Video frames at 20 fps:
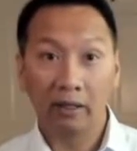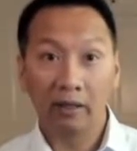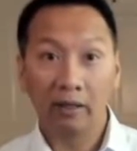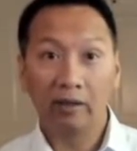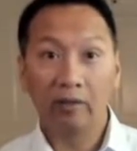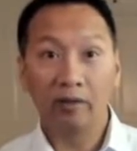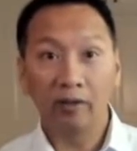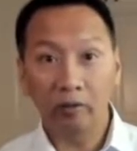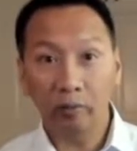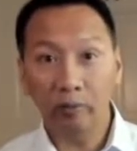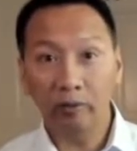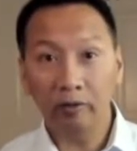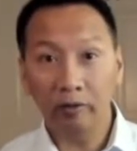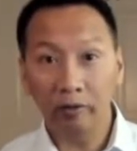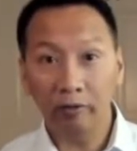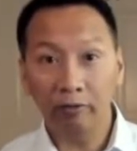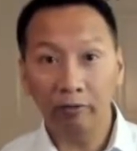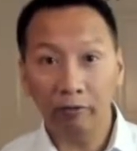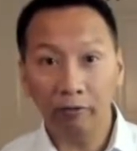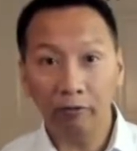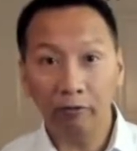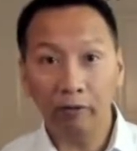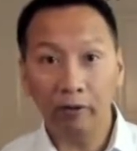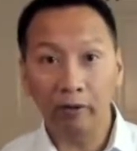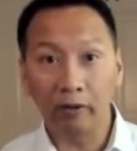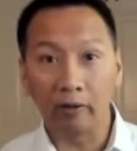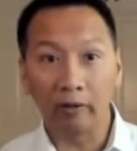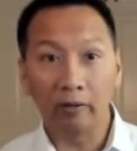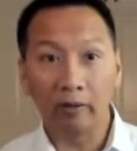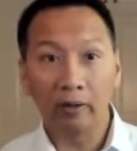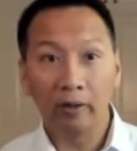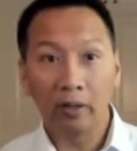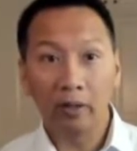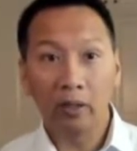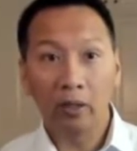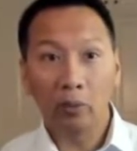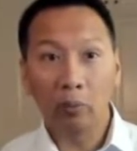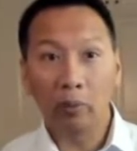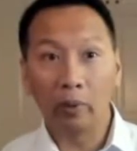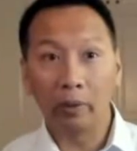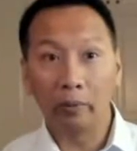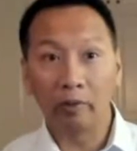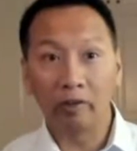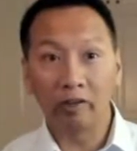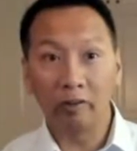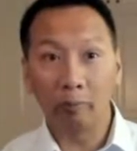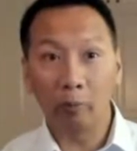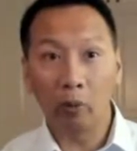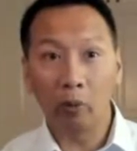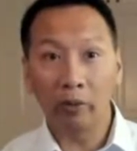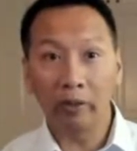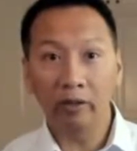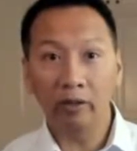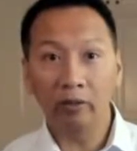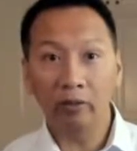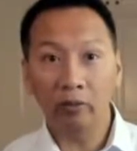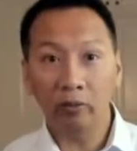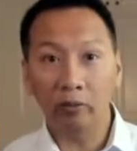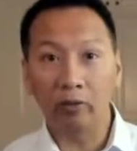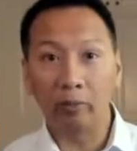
This was to fulfill what was spoken through the